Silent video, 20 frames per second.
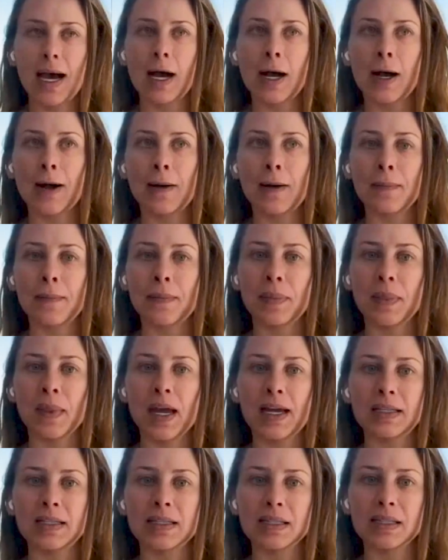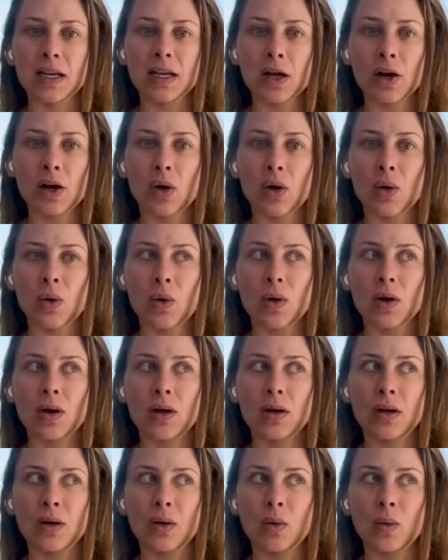And so
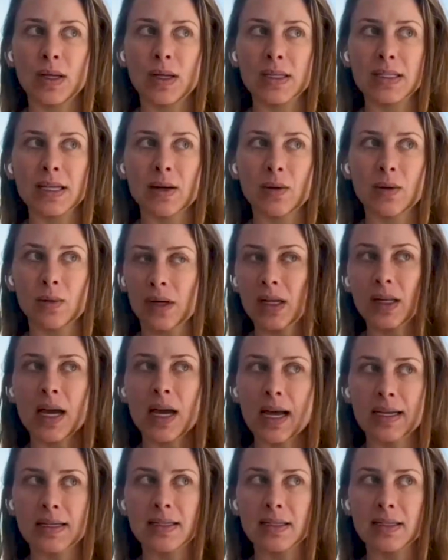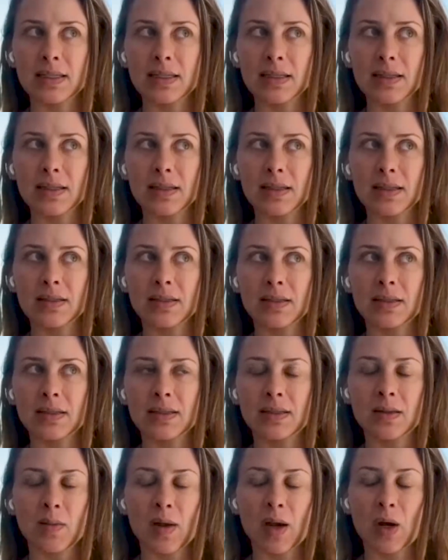once I realized,
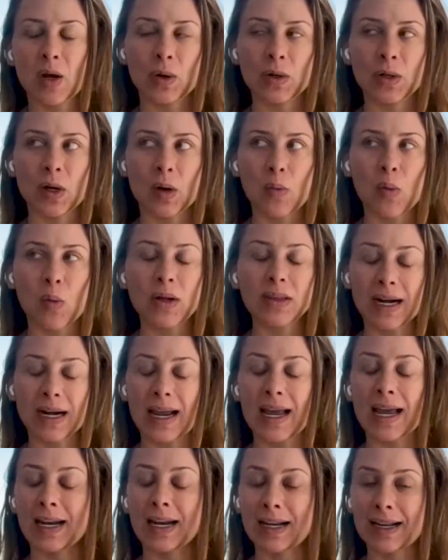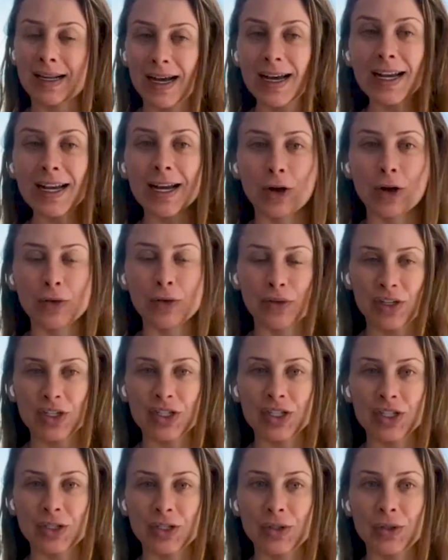to my earlier point, that I had a gut health
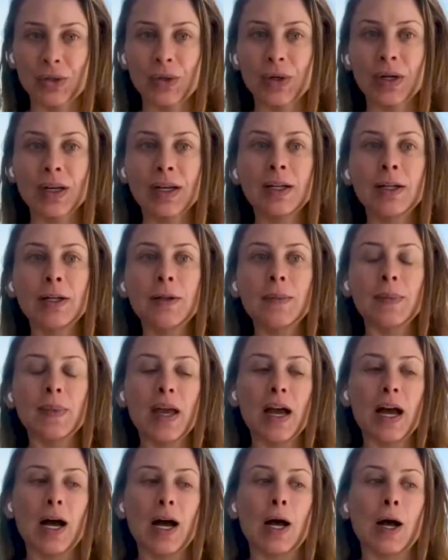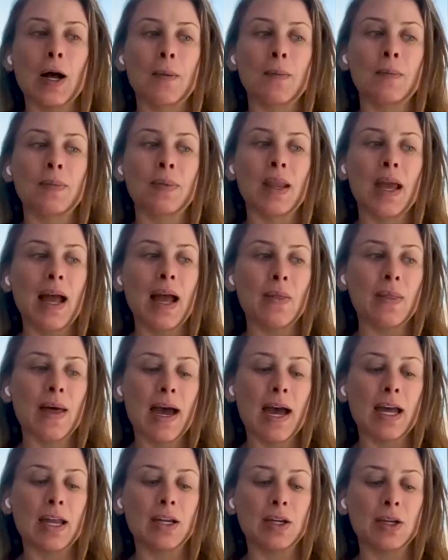issue, and
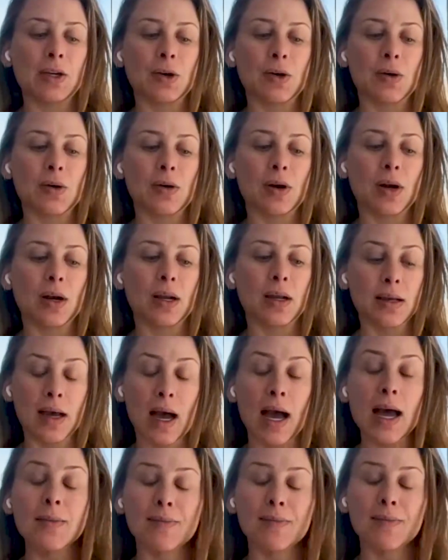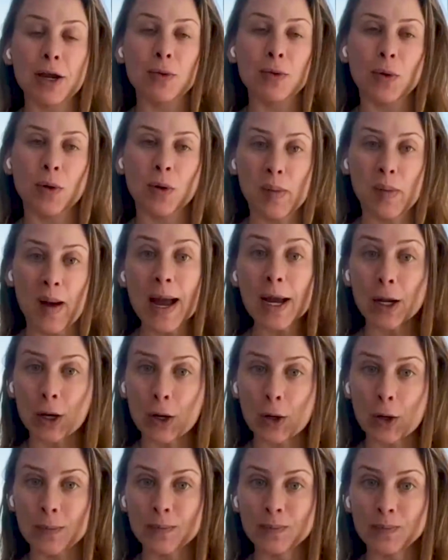that your gut
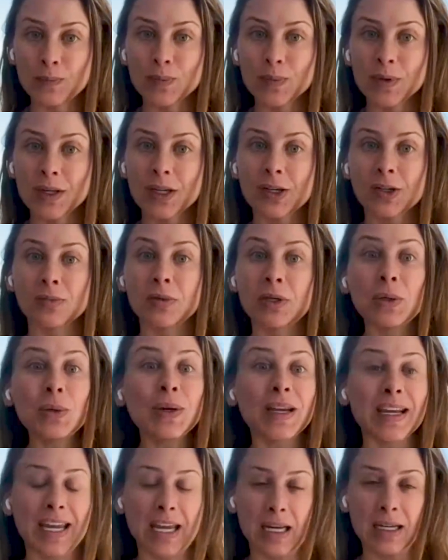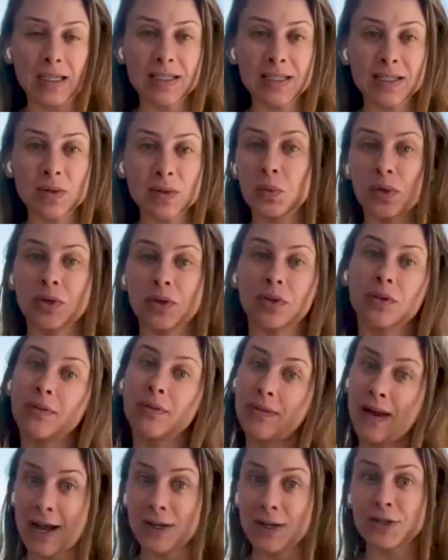microbiome communicates with your
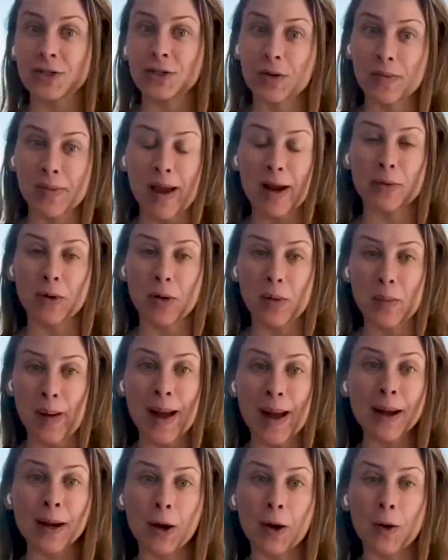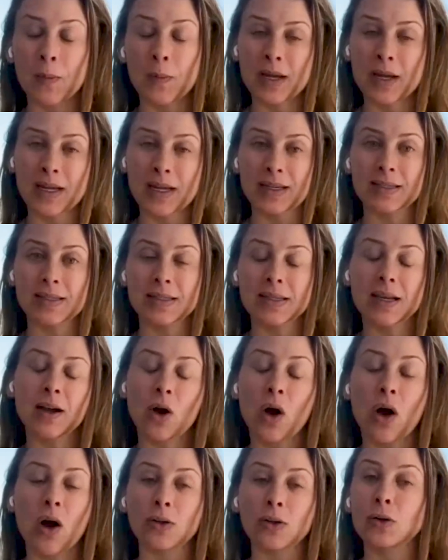vaginal microbiome, it's
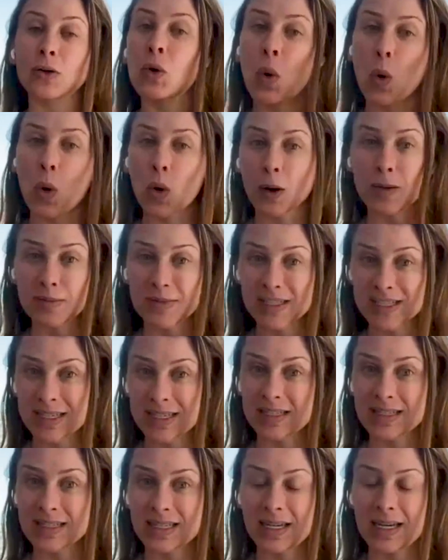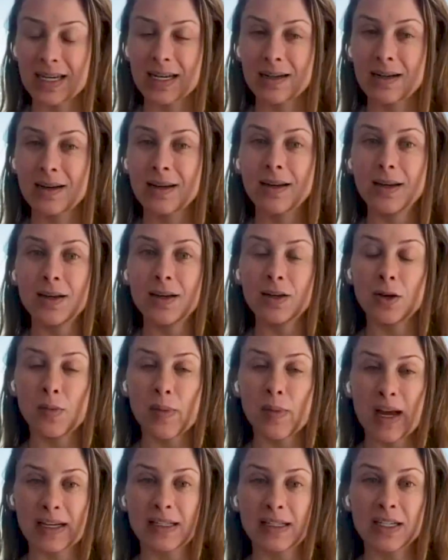called quorum sensing. Your
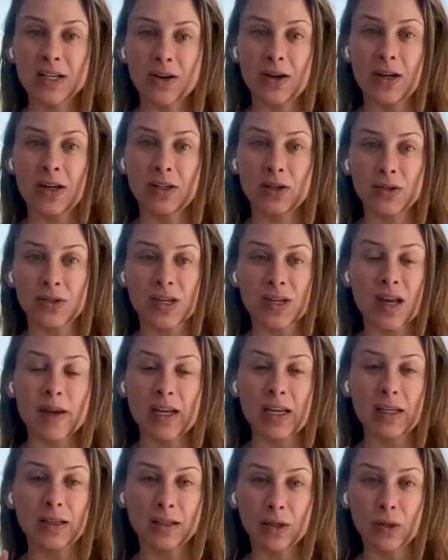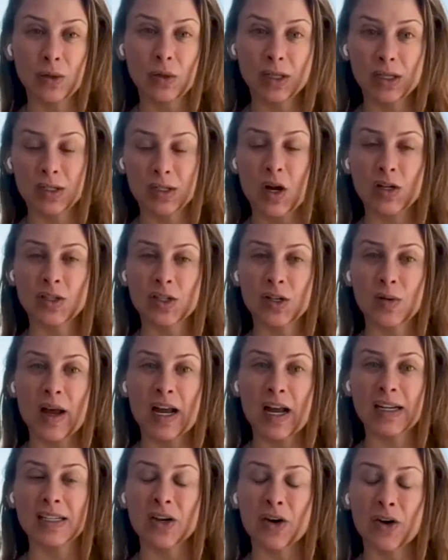bacteria in your tummy literally talk to your
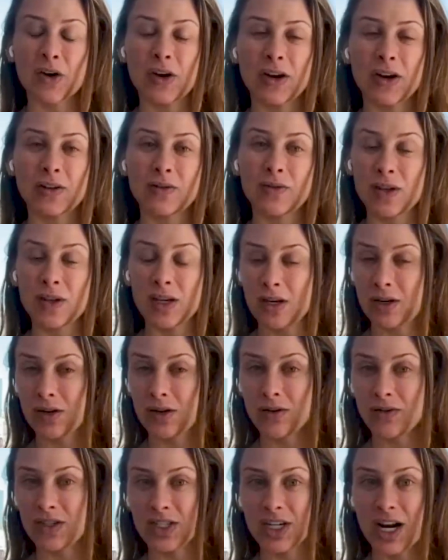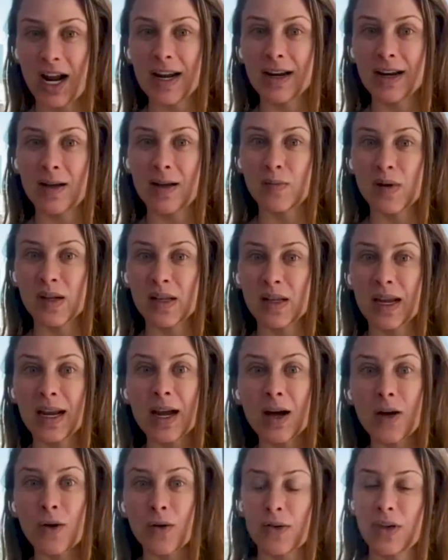bacteria in your vagina and be like,
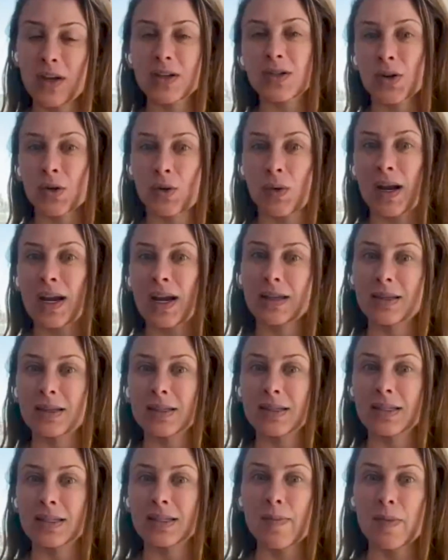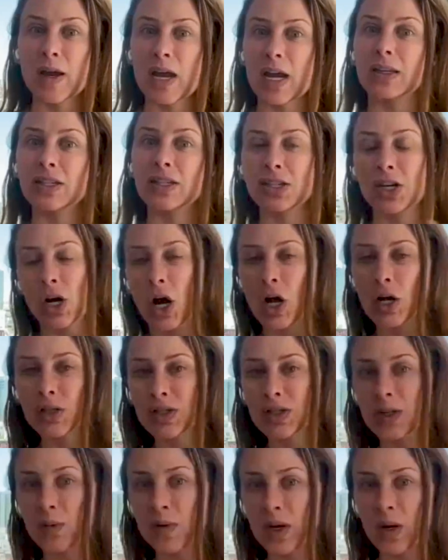oh, things are great in the stomach, they should
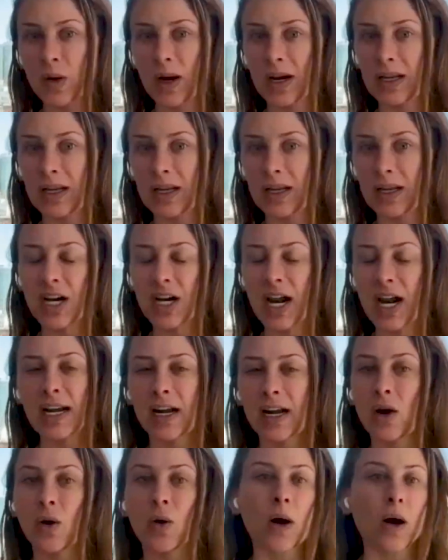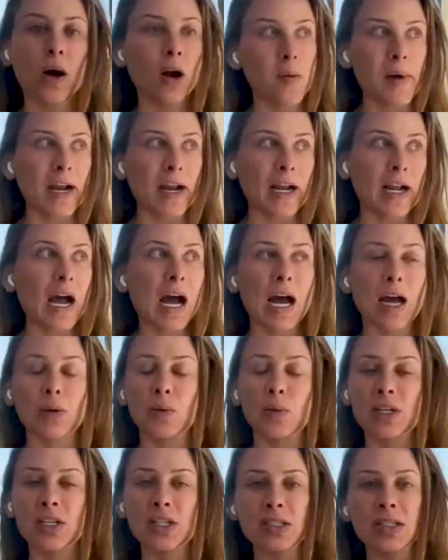also be great in the vagina. Or, oh my God,
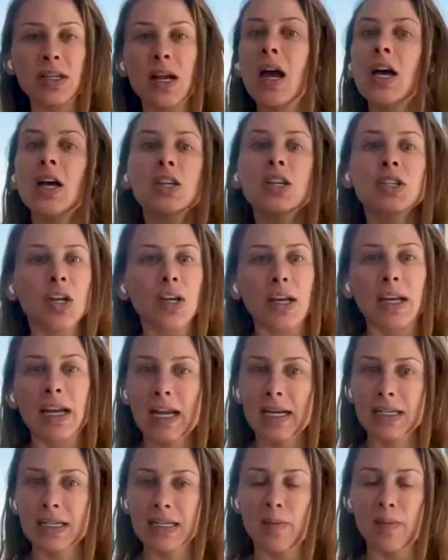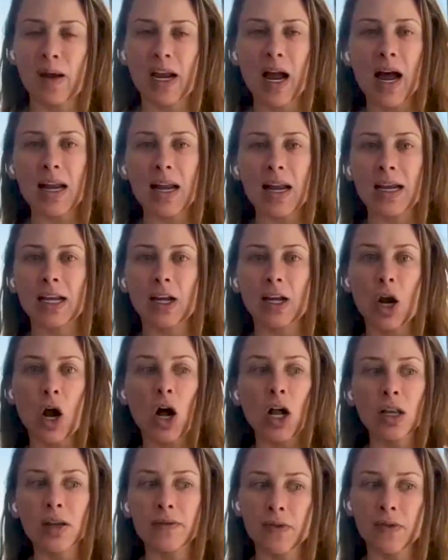we just took an antibiotic and
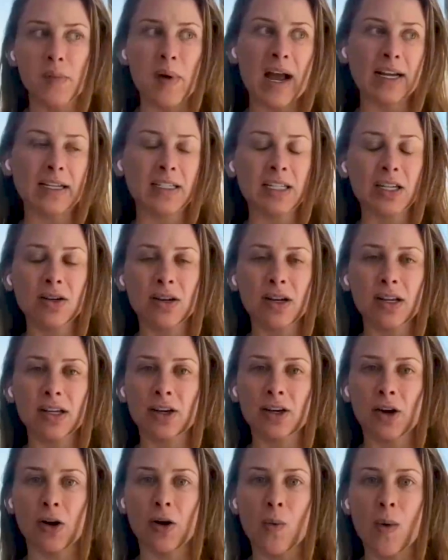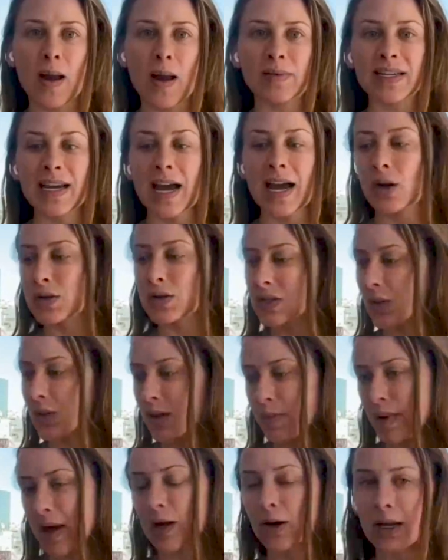all of the bacteria here are wiped out, so they
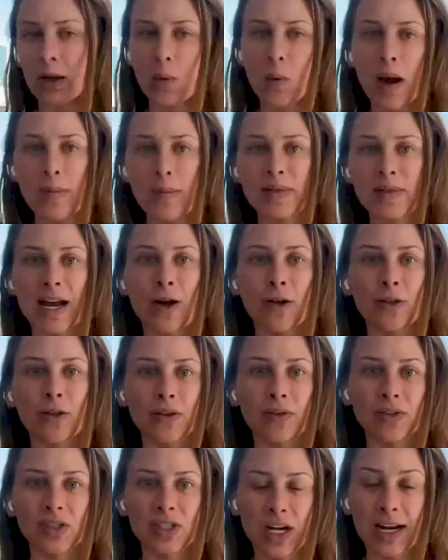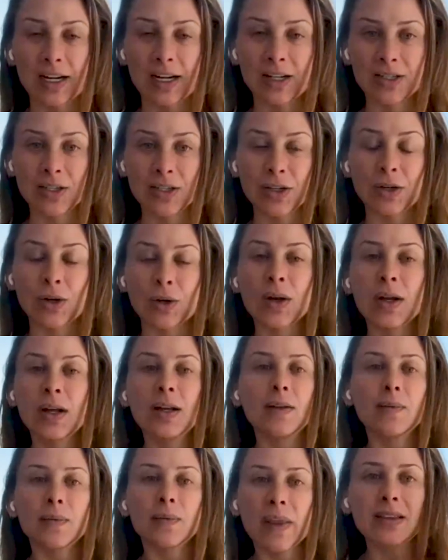better get wiped out in the vagina too.
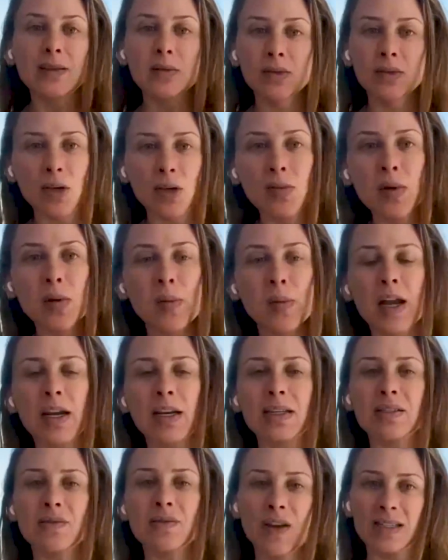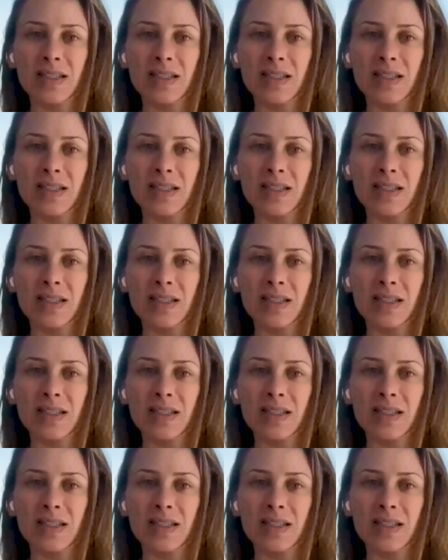Like, the human body is